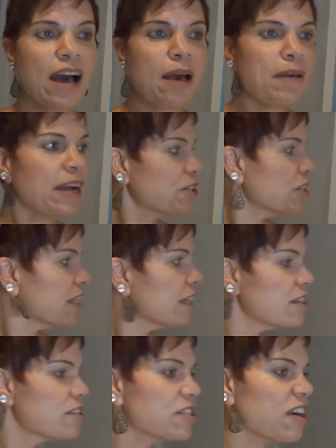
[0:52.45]
I'm actually
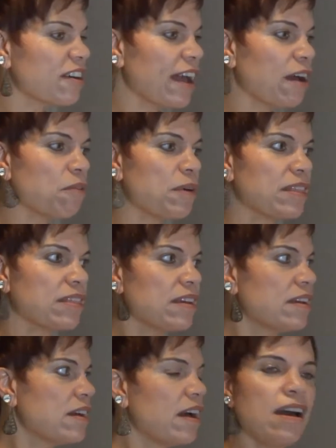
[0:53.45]
gonna start out with,
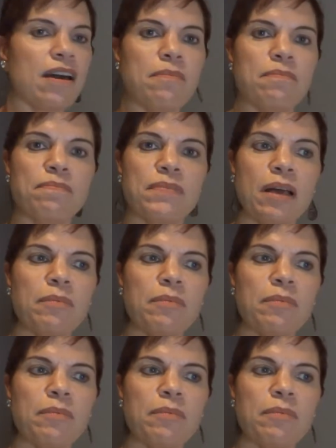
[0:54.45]
um,